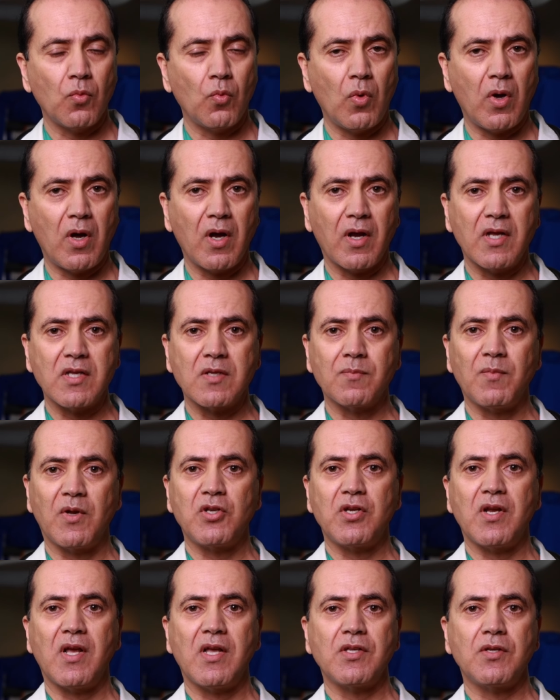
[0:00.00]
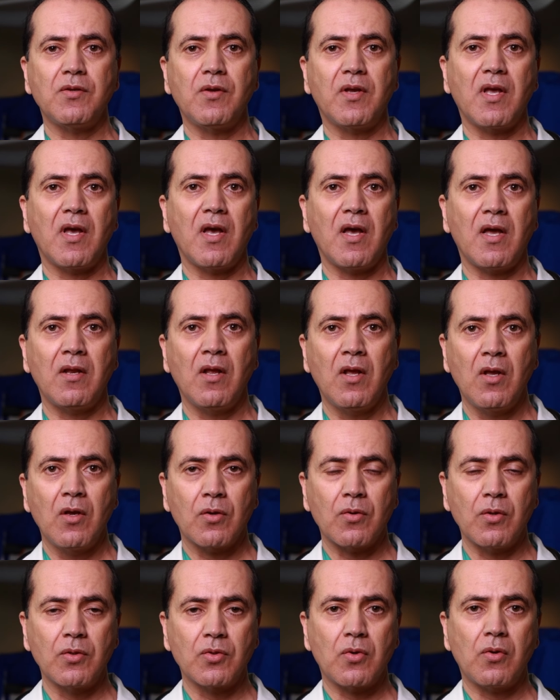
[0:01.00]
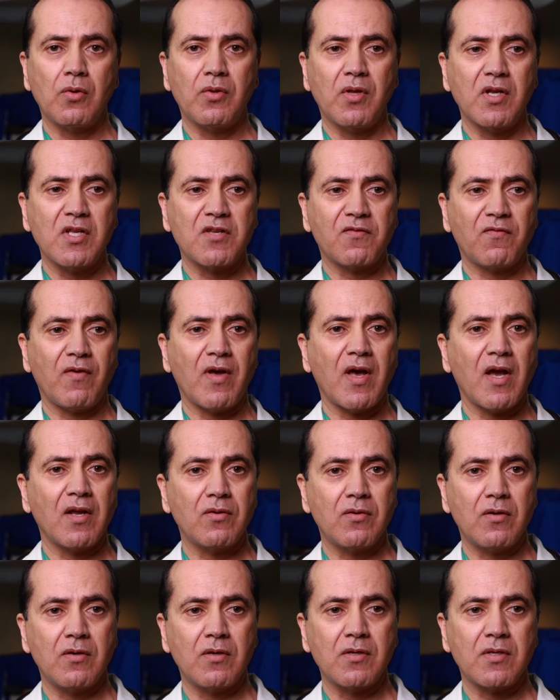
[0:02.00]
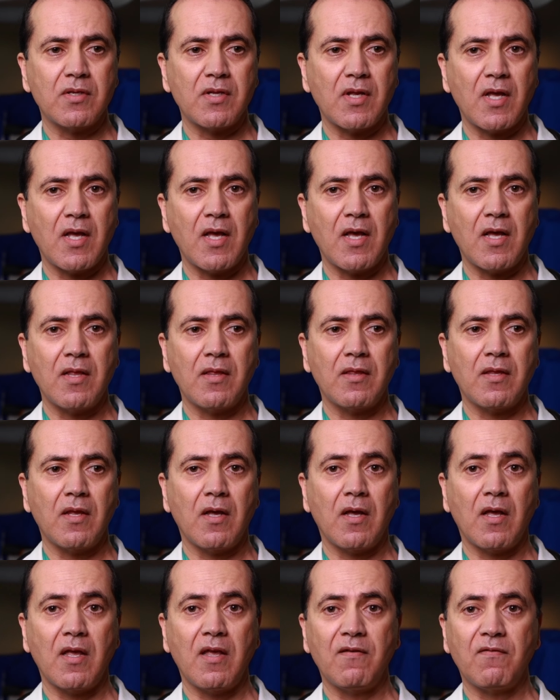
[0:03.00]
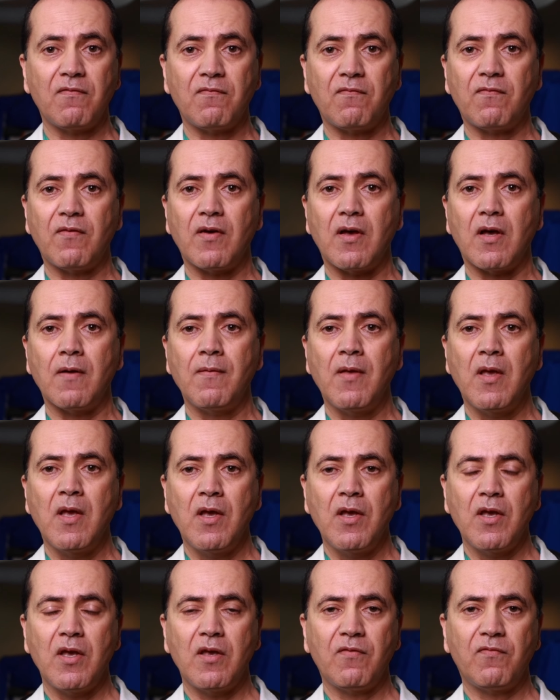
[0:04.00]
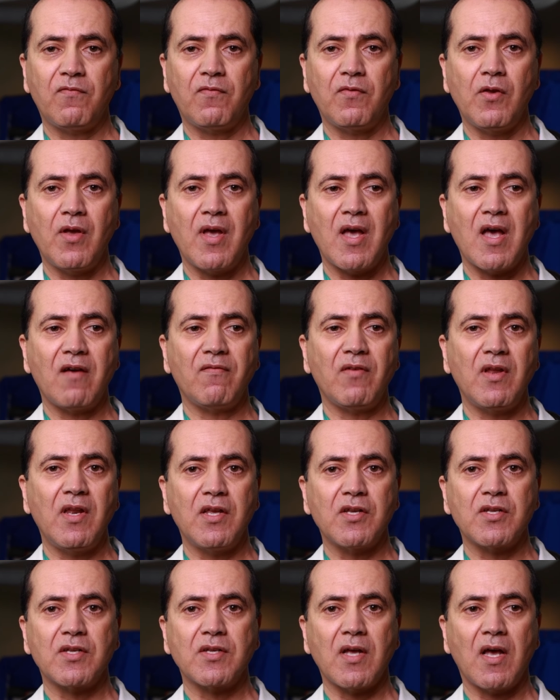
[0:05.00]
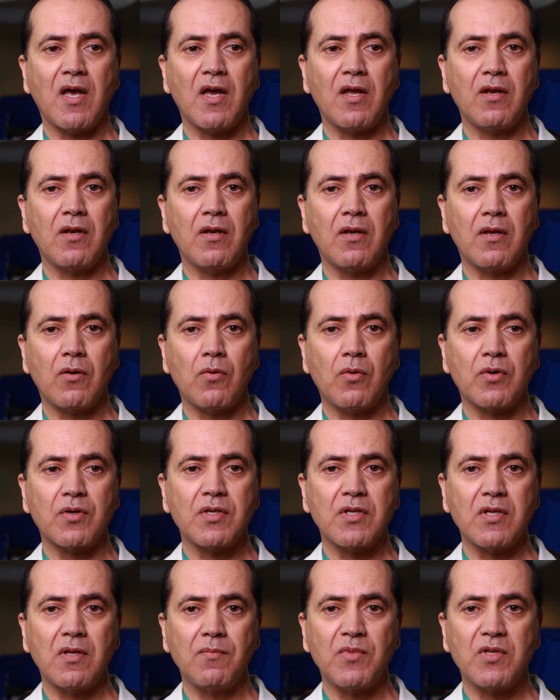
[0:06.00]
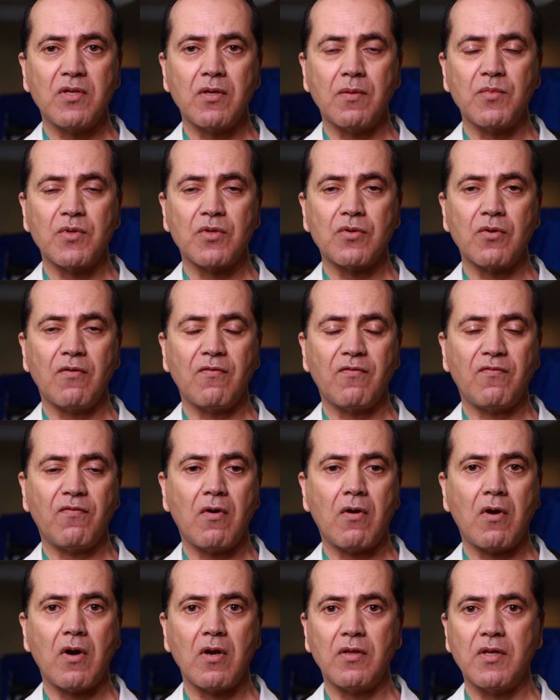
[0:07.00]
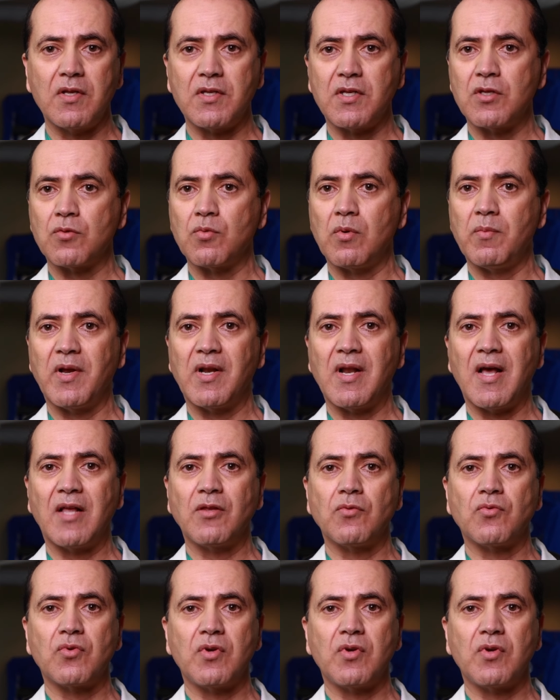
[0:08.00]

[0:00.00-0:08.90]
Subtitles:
Walk as much as you can, control the risk factors, and if you have any sign or symptoms of heart disease, we'll be glad to